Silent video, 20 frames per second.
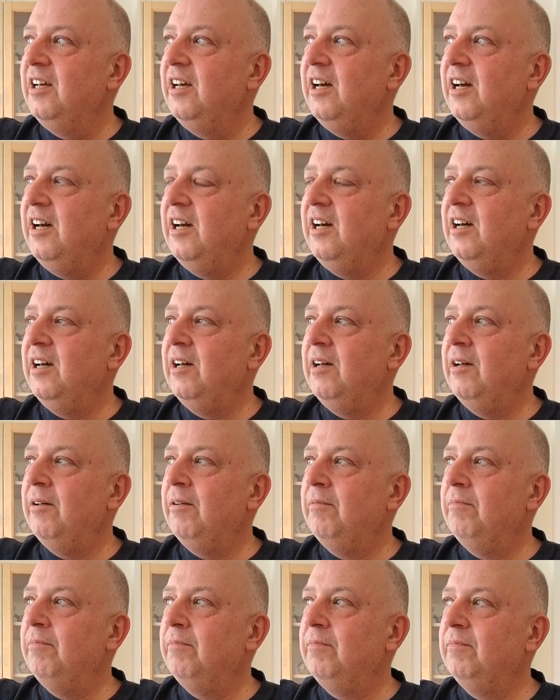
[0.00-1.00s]
at
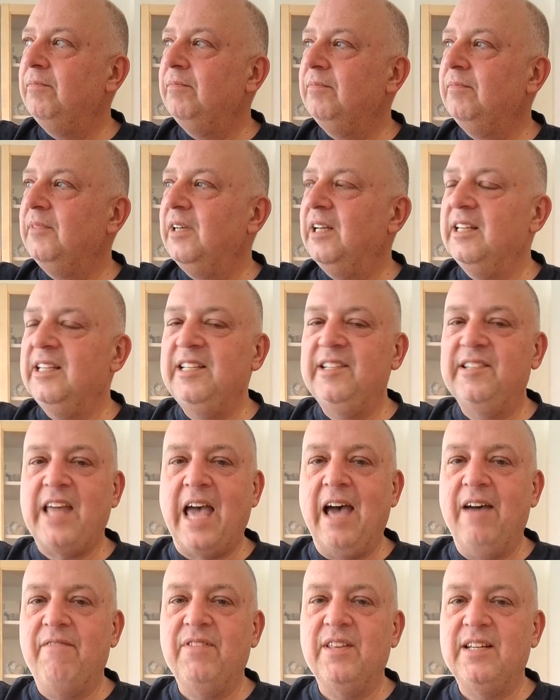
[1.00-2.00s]
least
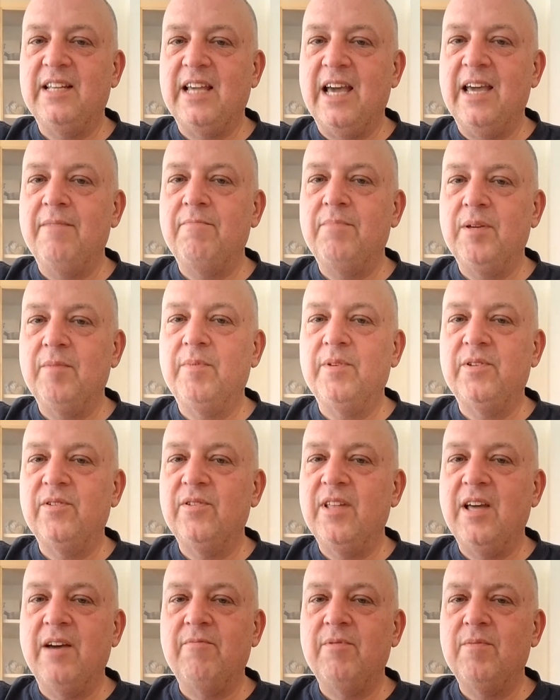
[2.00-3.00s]
half the time people do
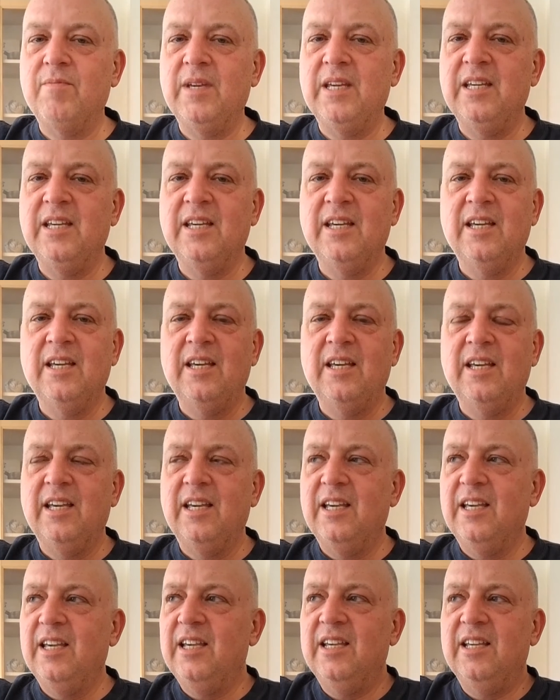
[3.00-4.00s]
that with me,
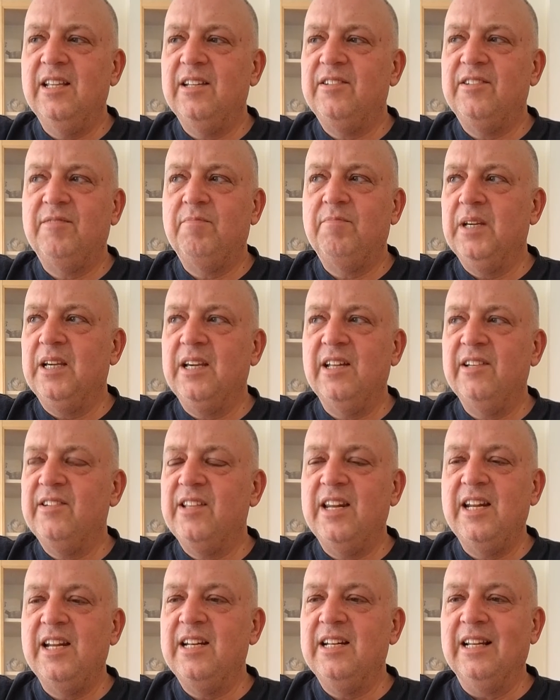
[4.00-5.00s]
it's because they
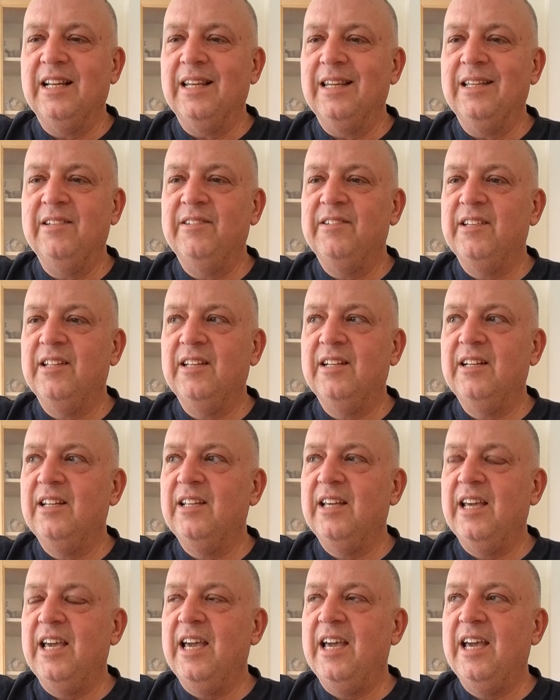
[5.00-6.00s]
didn't listen
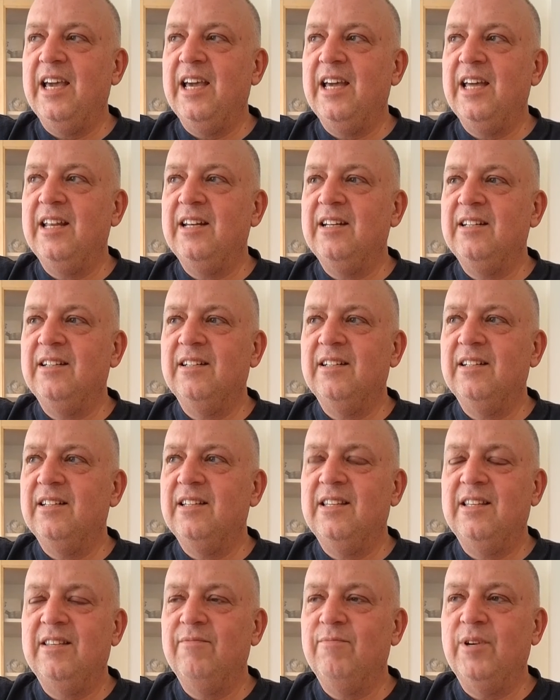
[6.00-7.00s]
and
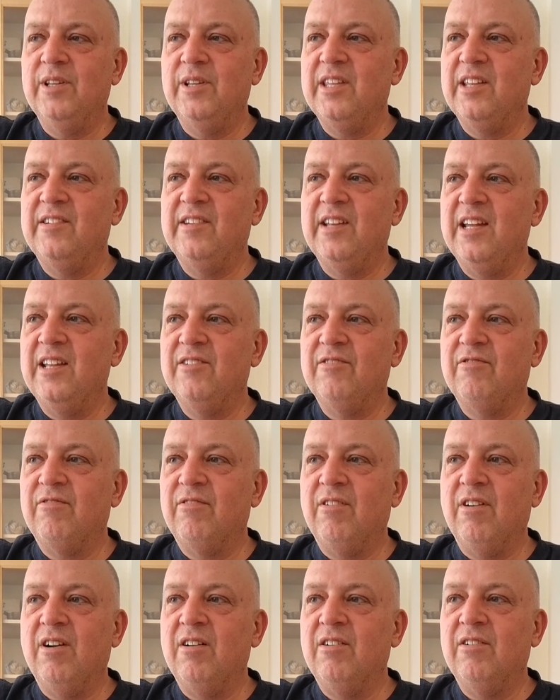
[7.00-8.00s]
what they say is
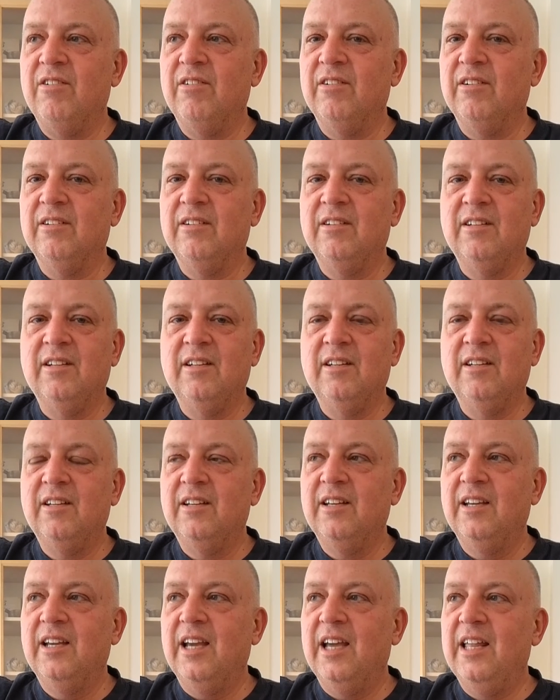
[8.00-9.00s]
wrong.
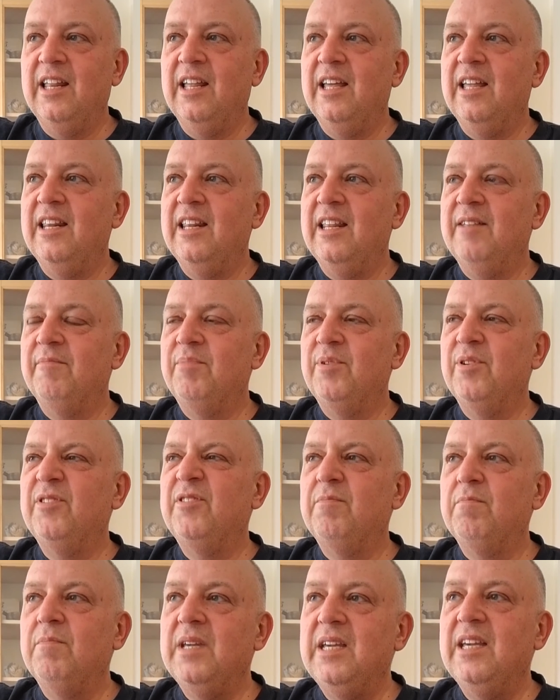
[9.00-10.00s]
And it
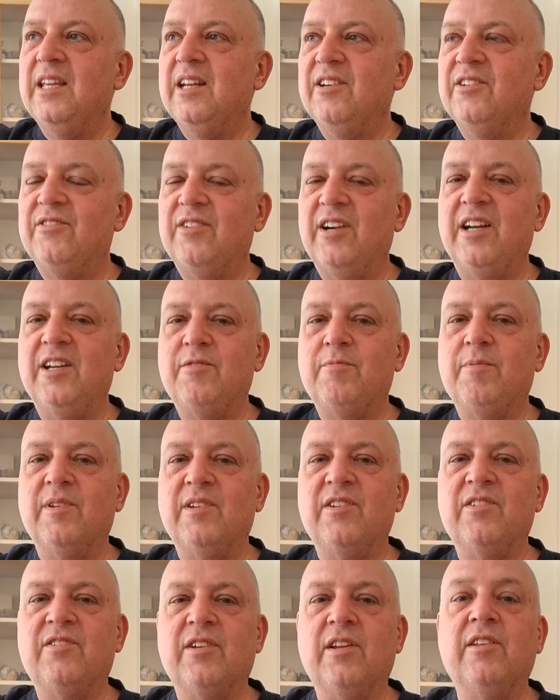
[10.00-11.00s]
puts me in a strange
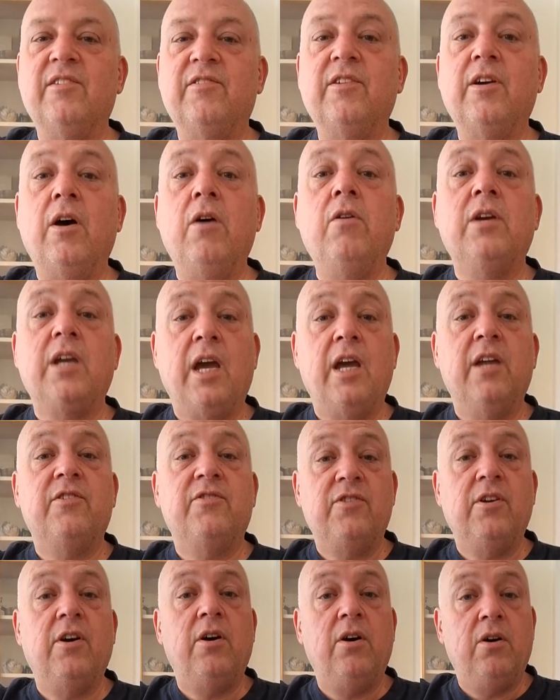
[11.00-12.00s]
position. They say, okay,
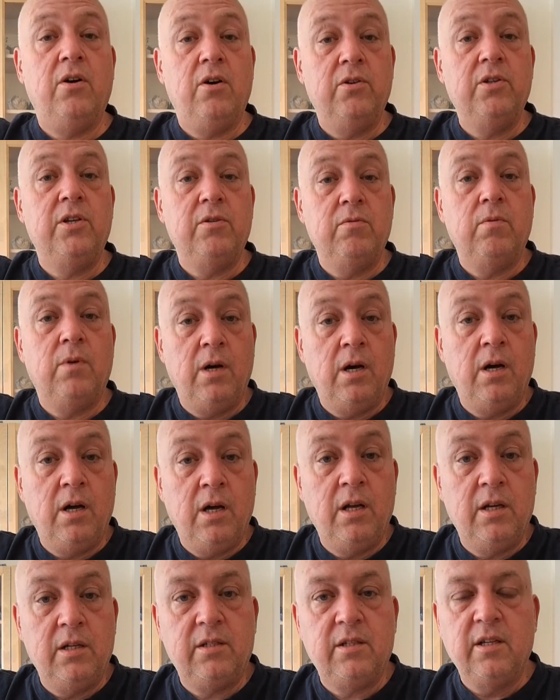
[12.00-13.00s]
so you
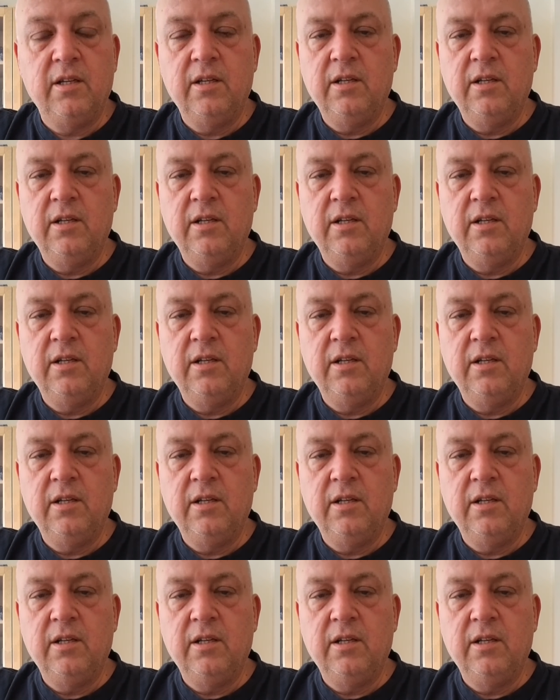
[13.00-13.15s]
want.